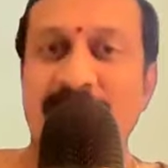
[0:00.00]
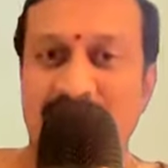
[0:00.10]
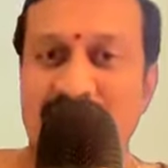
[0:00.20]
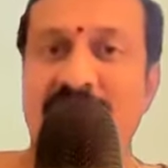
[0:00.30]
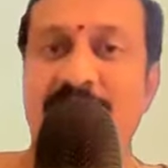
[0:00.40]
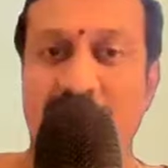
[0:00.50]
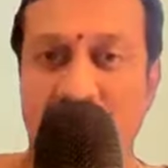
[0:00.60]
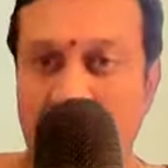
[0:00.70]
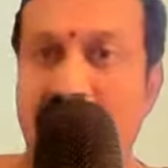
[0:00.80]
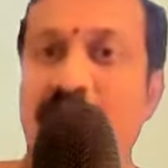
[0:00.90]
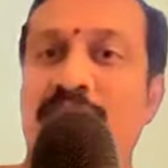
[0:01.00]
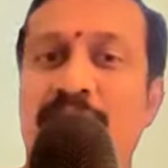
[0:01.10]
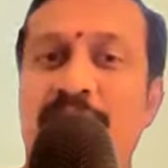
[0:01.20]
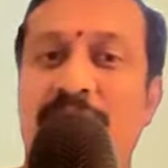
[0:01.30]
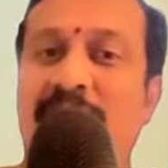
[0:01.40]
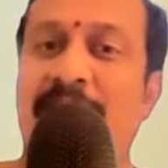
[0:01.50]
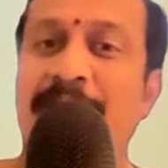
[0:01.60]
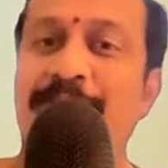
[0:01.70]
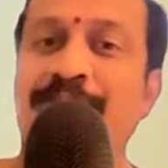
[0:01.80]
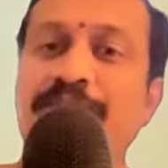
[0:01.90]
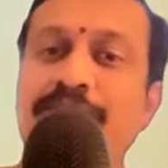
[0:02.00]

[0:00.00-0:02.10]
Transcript: When we say vrikshebhyo namaha,